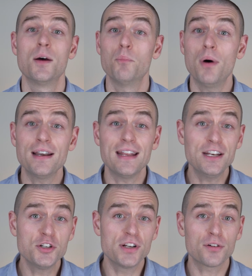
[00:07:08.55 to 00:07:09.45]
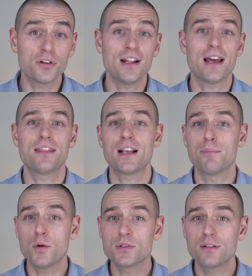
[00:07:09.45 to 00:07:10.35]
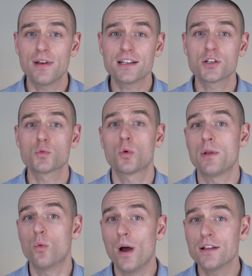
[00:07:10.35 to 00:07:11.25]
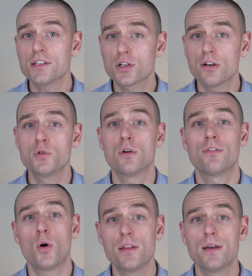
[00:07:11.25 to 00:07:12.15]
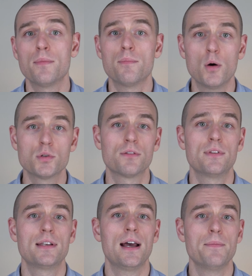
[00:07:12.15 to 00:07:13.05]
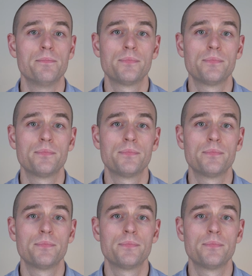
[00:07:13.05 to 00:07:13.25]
But in general, I think most investors would be well served to avoid them most of the time.